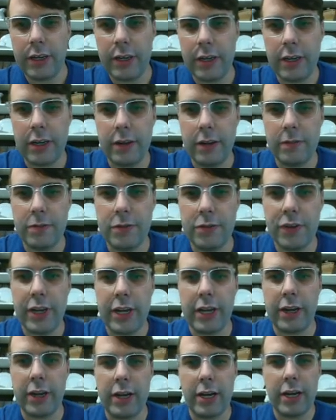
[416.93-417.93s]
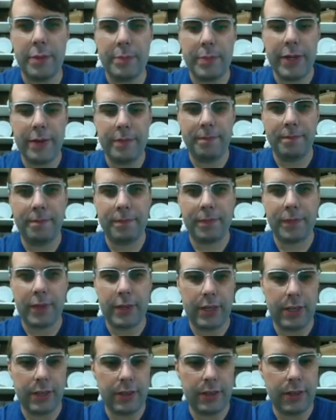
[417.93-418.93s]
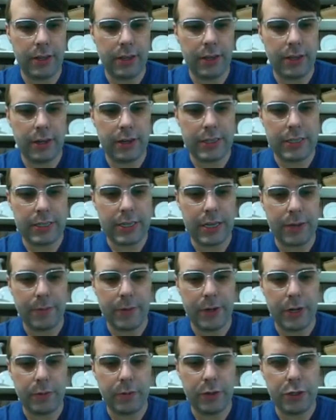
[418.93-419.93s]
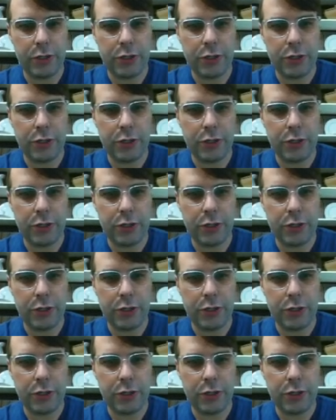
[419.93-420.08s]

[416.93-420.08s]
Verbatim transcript: Uh, so you had copy and then assignment number